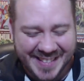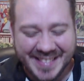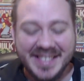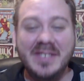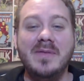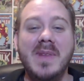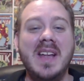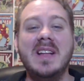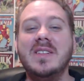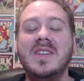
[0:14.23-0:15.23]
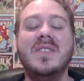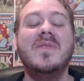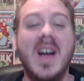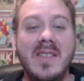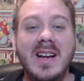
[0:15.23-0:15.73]
You've made it to the
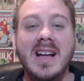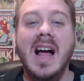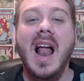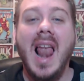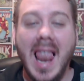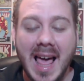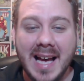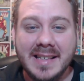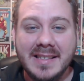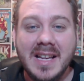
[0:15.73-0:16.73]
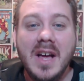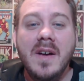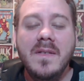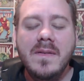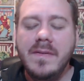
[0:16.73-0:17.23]
very last
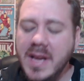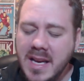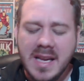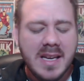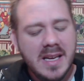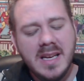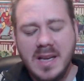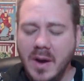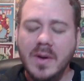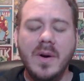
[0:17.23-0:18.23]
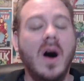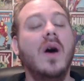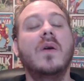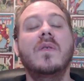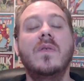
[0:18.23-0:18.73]
video
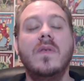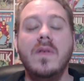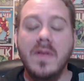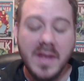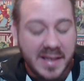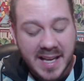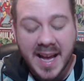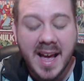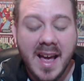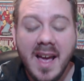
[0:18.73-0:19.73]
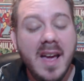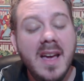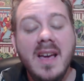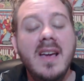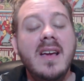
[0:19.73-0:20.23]
of the
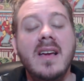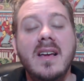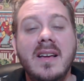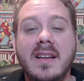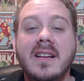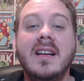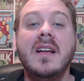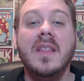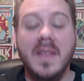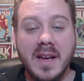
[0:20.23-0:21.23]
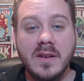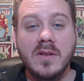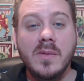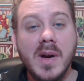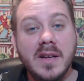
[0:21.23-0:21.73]
day. Thank you
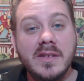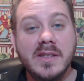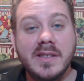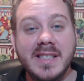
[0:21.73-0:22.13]
so much.